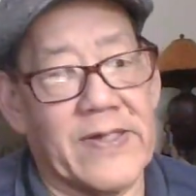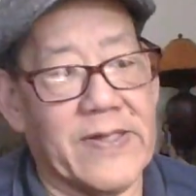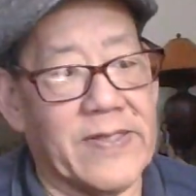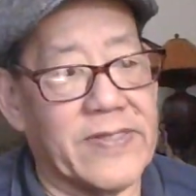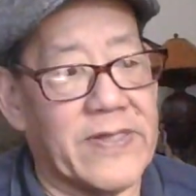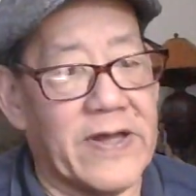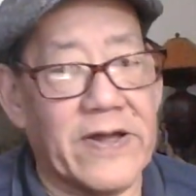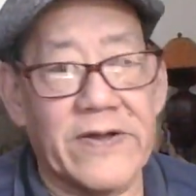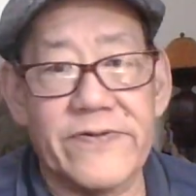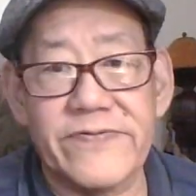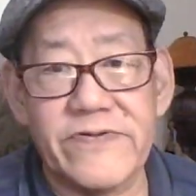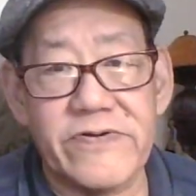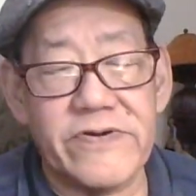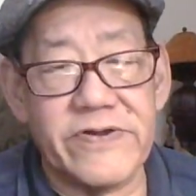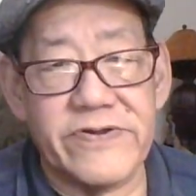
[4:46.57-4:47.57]
Dogs
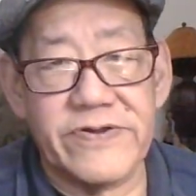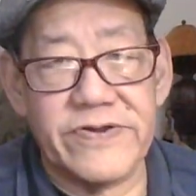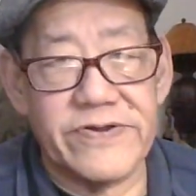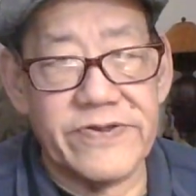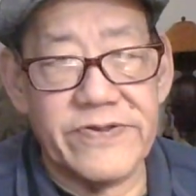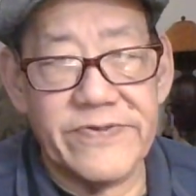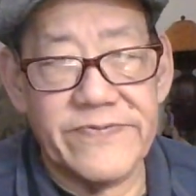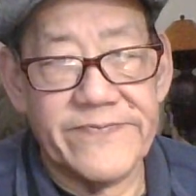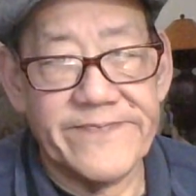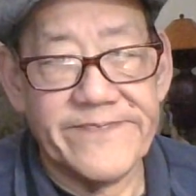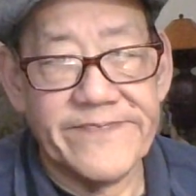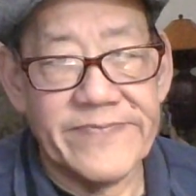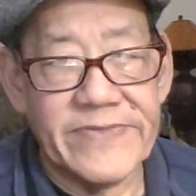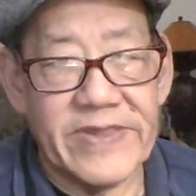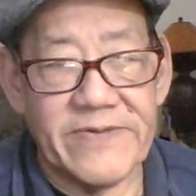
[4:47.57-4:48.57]
are good
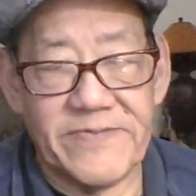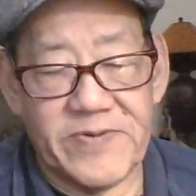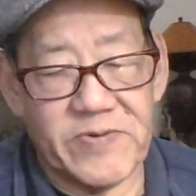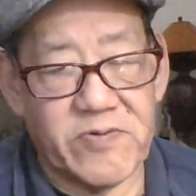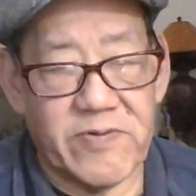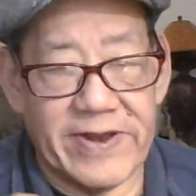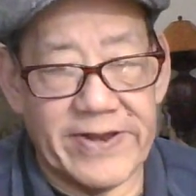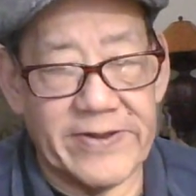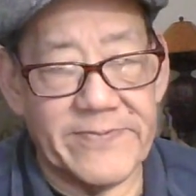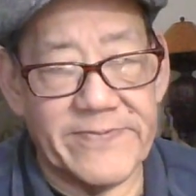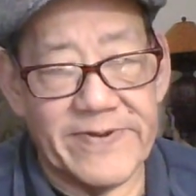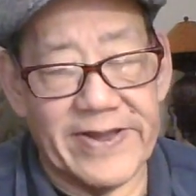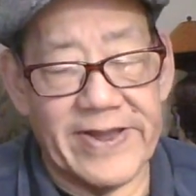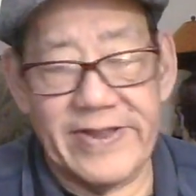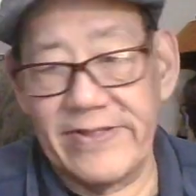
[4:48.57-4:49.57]
if you train them
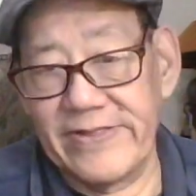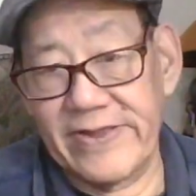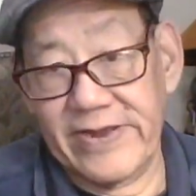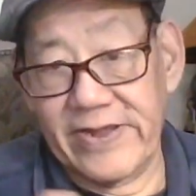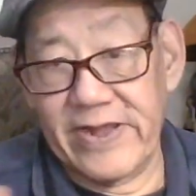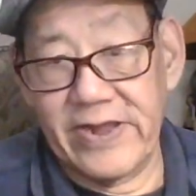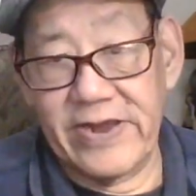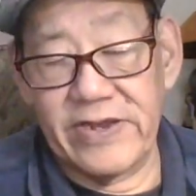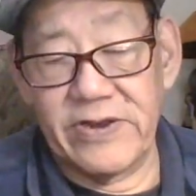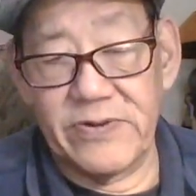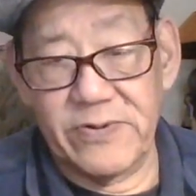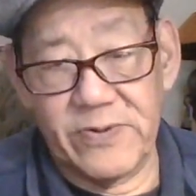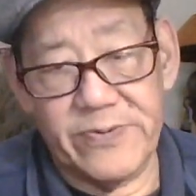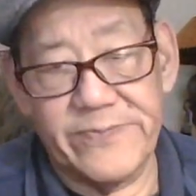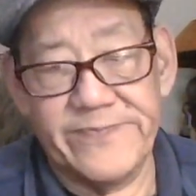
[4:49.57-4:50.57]
right, like I
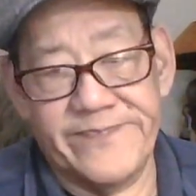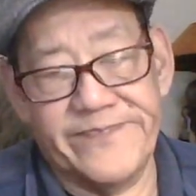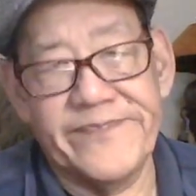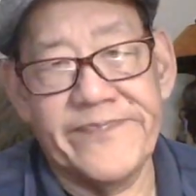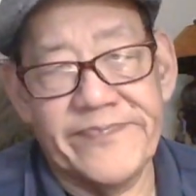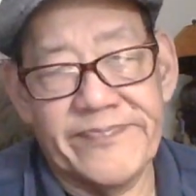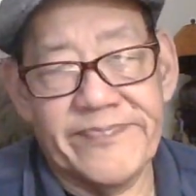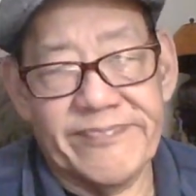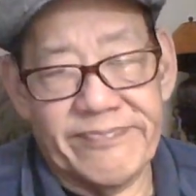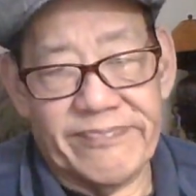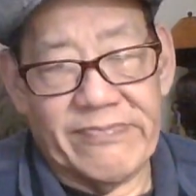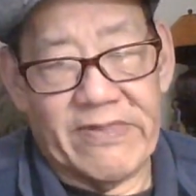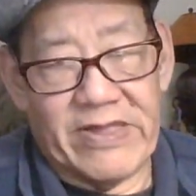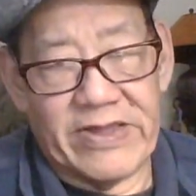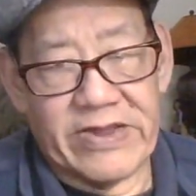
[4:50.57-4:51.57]
do.
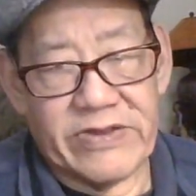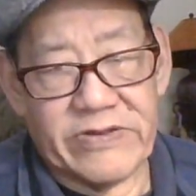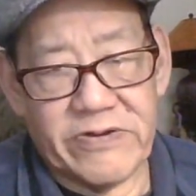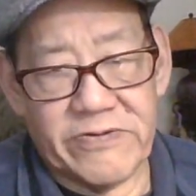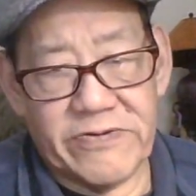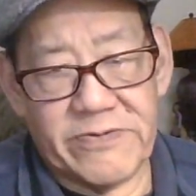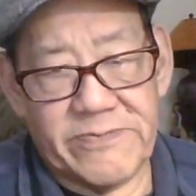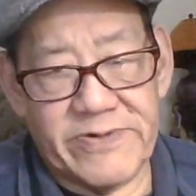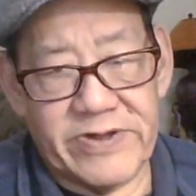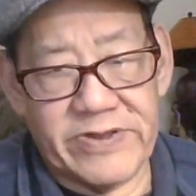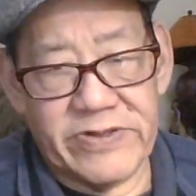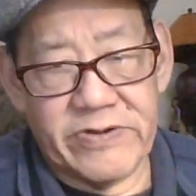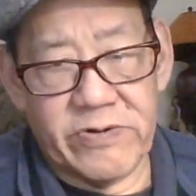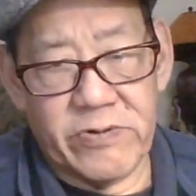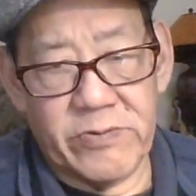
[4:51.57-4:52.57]
I could turn them on
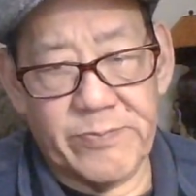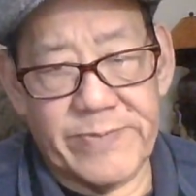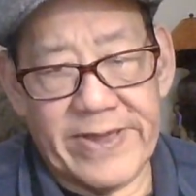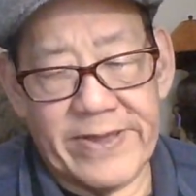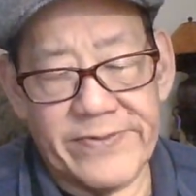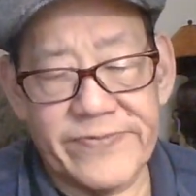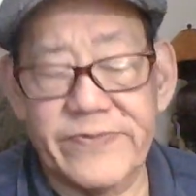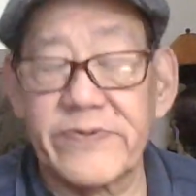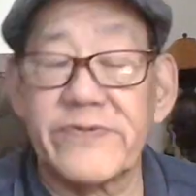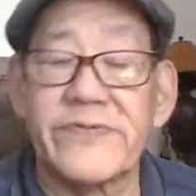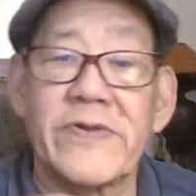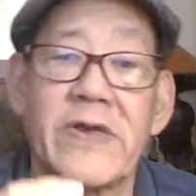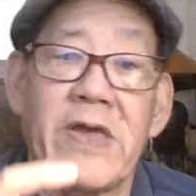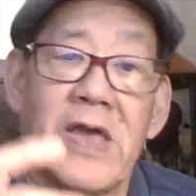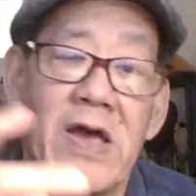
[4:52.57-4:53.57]
their own masters.
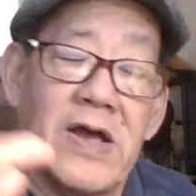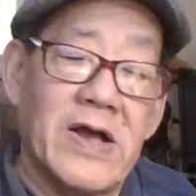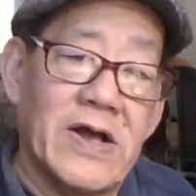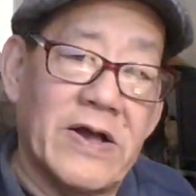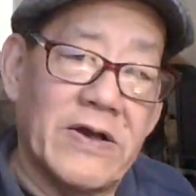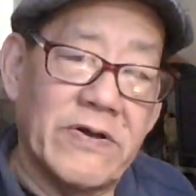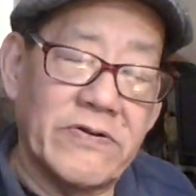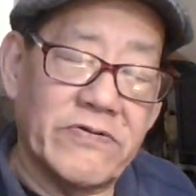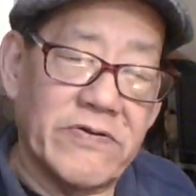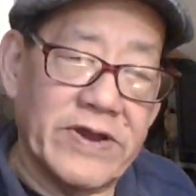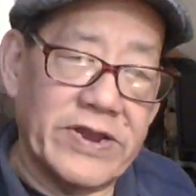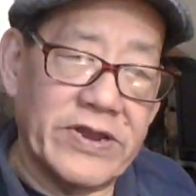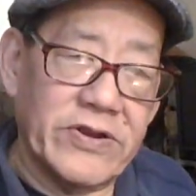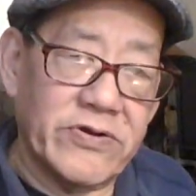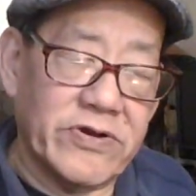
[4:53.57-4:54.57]
Uh,
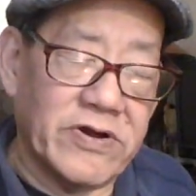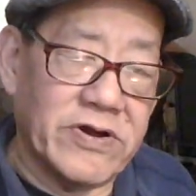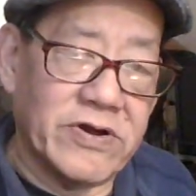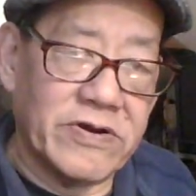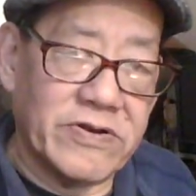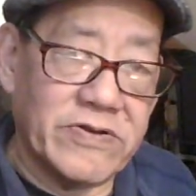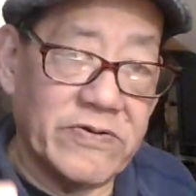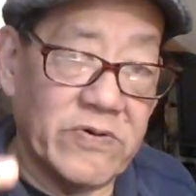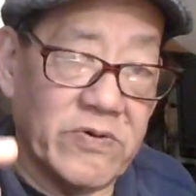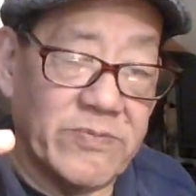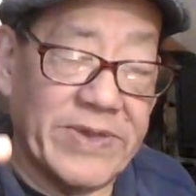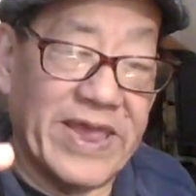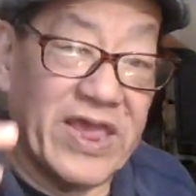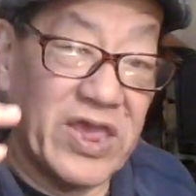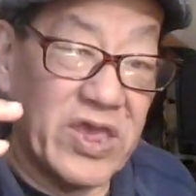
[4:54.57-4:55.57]
train your dog to
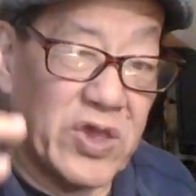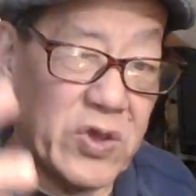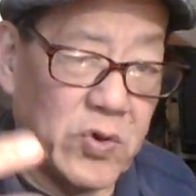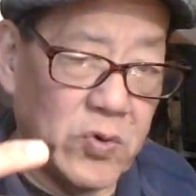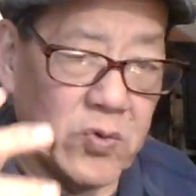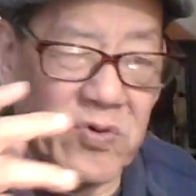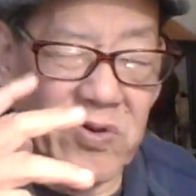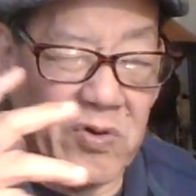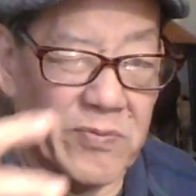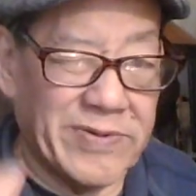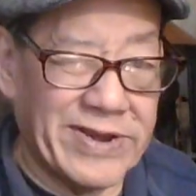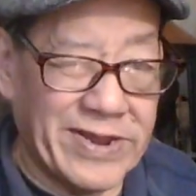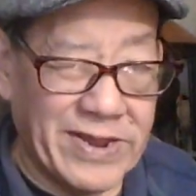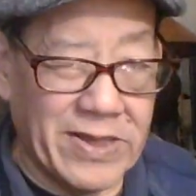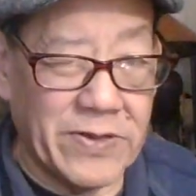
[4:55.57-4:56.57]
obey you,
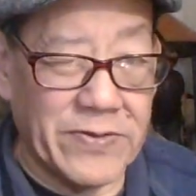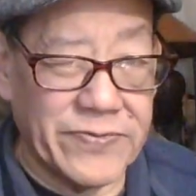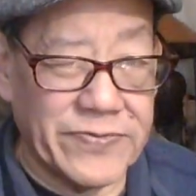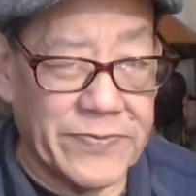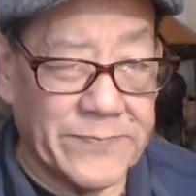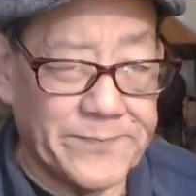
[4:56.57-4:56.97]
nobody else.